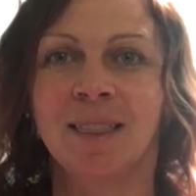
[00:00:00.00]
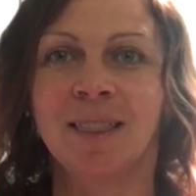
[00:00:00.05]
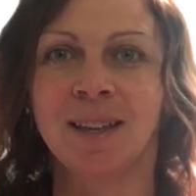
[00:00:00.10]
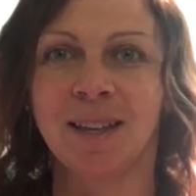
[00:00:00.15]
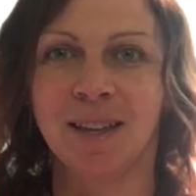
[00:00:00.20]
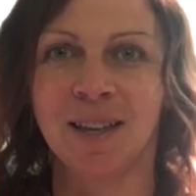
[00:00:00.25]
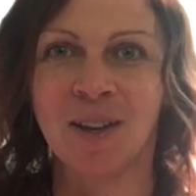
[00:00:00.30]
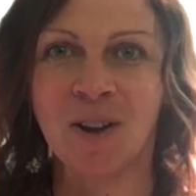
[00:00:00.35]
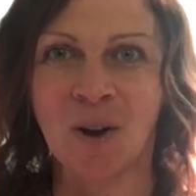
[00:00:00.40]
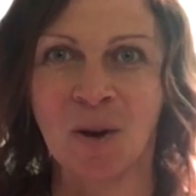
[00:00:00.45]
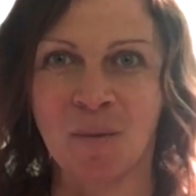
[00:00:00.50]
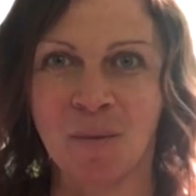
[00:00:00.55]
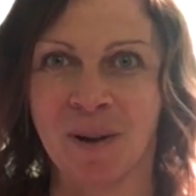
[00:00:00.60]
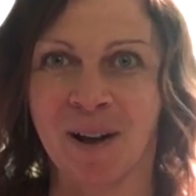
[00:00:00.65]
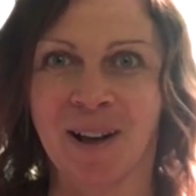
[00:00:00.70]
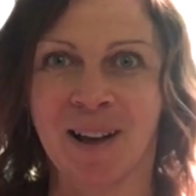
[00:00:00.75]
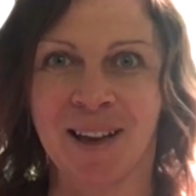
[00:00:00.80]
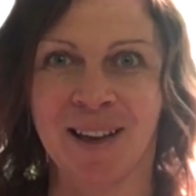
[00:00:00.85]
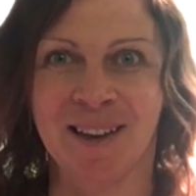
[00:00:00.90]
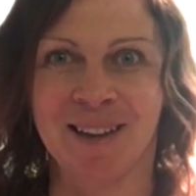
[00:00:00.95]
the ego
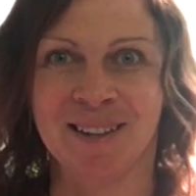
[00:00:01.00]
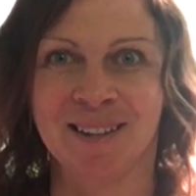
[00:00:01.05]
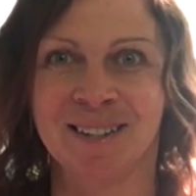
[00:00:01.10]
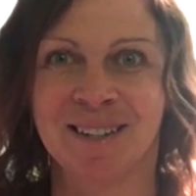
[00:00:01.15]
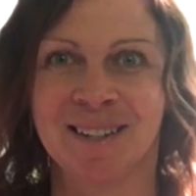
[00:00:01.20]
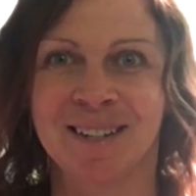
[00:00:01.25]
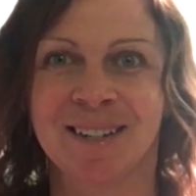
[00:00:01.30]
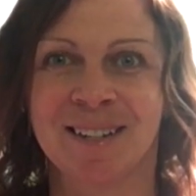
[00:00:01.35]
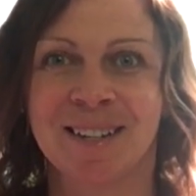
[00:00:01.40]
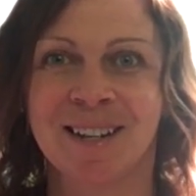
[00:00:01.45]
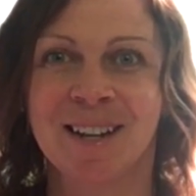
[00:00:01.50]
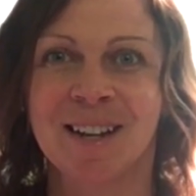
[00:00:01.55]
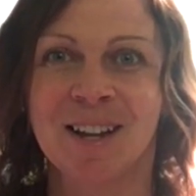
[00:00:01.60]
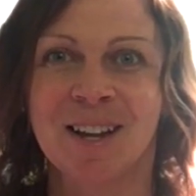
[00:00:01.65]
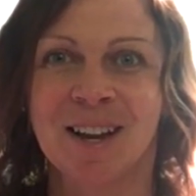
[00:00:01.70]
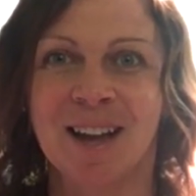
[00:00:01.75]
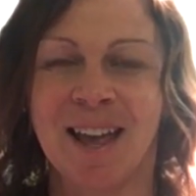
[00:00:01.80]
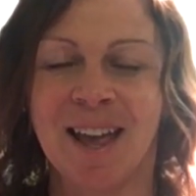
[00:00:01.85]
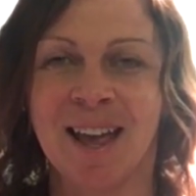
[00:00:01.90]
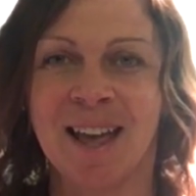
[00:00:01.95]
mind.
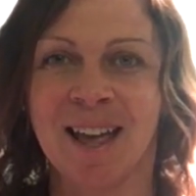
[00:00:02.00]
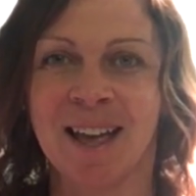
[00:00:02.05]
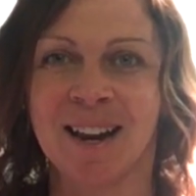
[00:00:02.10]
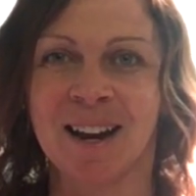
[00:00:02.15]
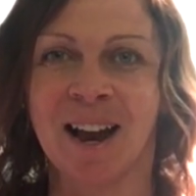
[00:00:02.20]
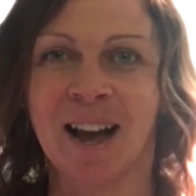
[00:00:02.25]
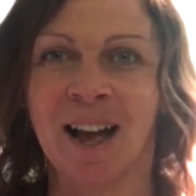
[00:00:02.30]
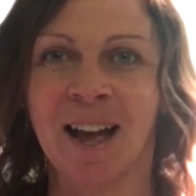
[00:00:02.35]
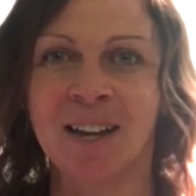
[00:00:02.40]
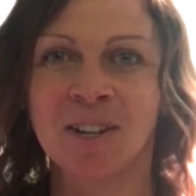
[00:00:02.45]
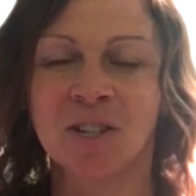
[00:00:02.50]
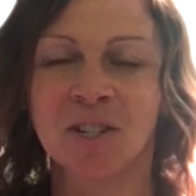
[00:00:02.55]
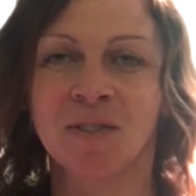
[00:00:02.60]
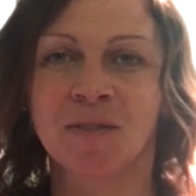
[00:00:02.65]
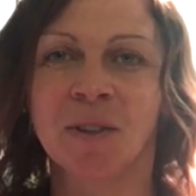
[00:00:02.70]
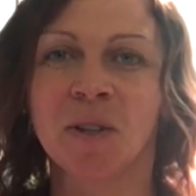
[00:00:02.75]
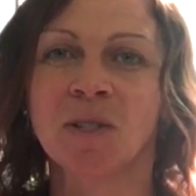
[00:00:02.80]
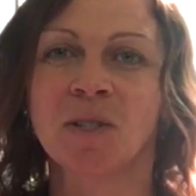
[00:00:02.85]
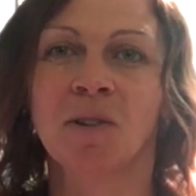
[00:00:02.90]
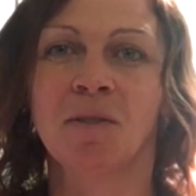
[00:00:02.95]
And I just
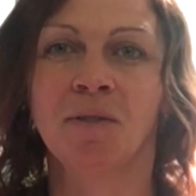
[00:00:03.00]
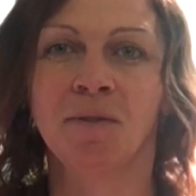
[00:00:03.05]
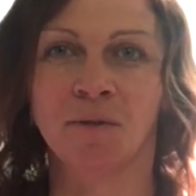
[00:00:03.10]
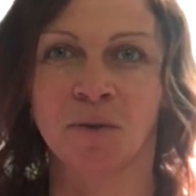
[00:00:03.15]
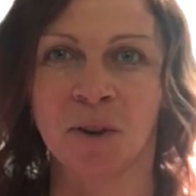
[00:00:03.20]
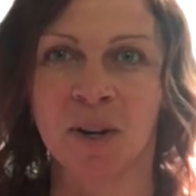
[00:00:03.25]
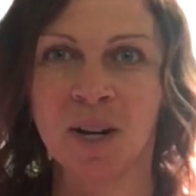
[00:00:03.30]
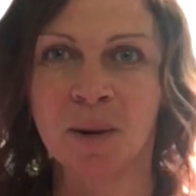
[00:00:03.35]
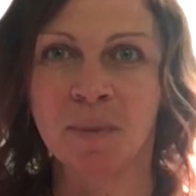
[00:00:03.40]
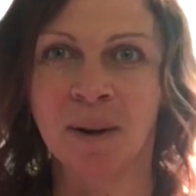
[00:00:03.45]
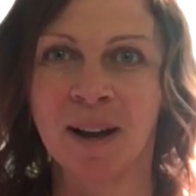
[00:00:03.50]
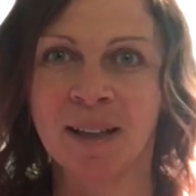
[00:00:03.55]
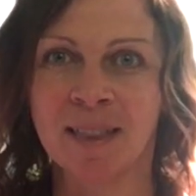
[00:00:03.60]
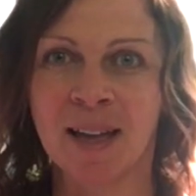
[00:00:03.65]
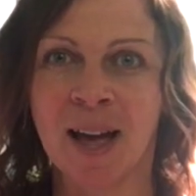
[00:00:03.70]
feel so freed by